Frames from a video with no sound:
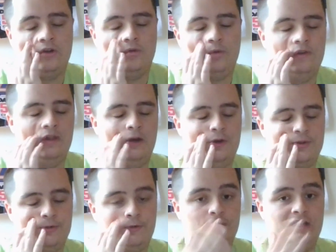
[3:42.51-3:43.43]
wait, that was
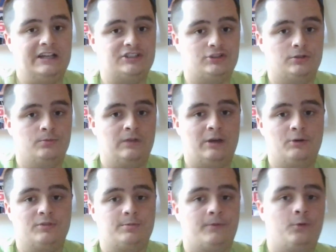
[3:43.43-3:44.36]

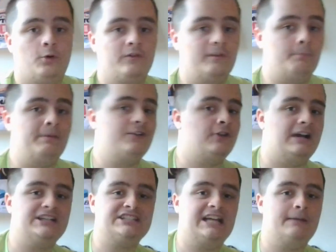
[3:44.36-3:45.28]
before the big
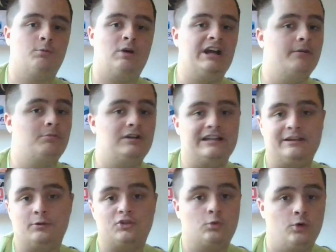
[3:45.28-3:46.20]
crash that happened with Ryan Blaney,
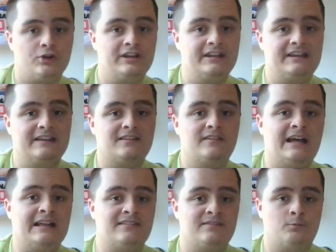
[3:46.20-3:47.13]
which we're gonna get to
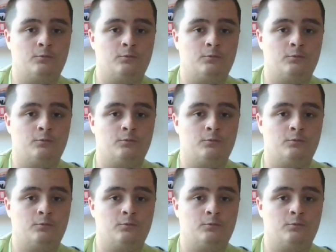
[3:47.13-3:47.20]
that.